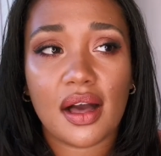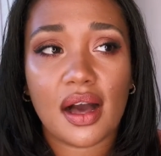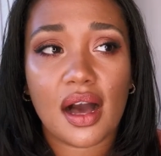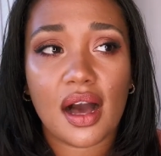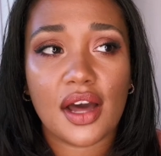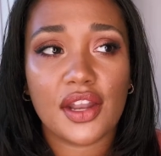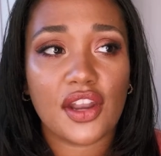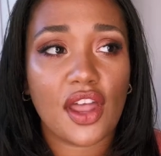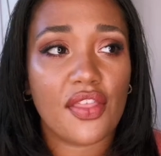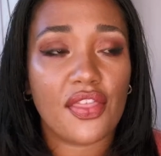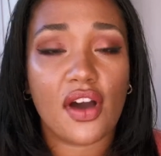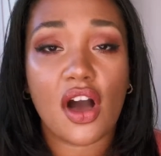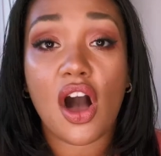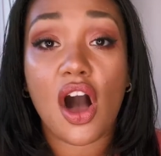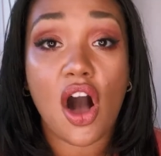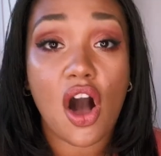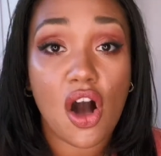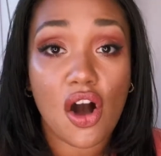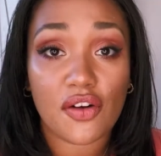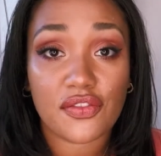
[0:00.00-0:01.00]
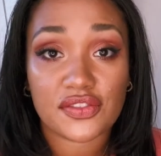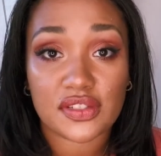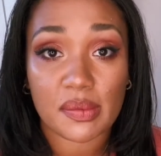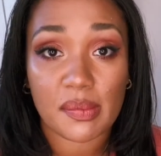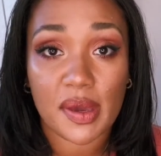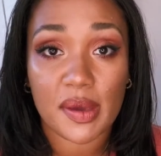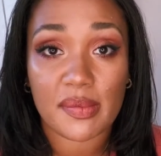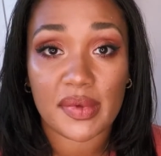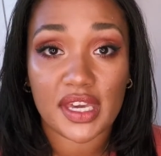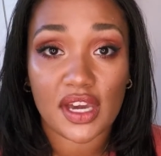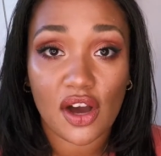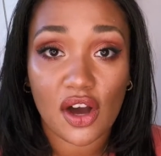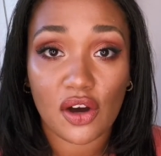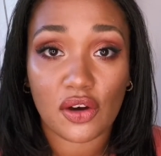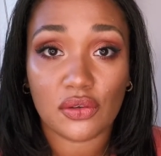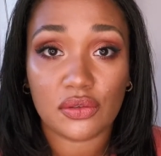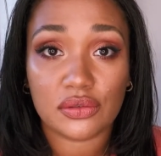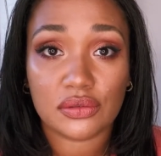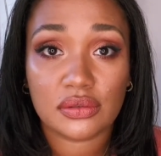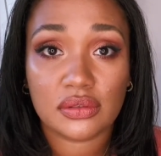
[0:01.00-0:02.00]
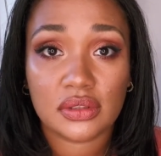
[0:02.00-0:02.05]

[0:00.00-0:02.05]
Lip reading: another half to make me whole?